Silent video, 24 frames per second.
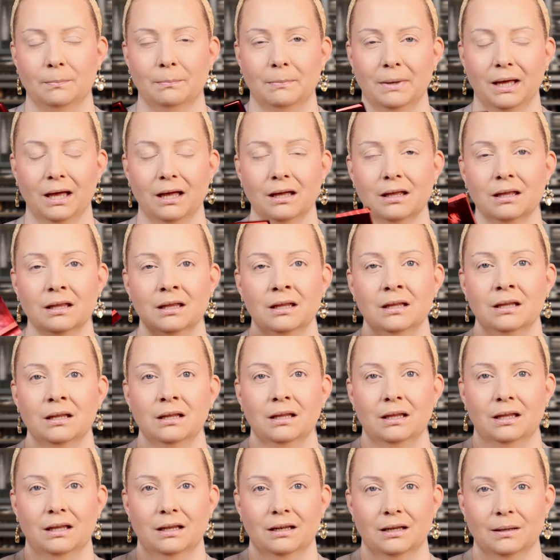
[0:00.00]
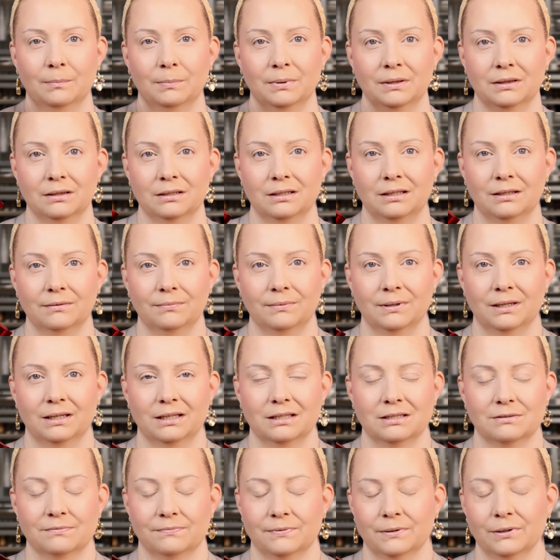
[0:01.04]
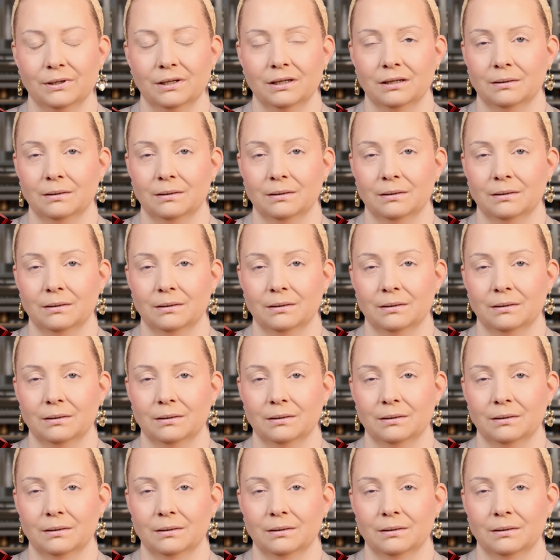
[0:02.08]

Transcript: MAC, and I believe that it's very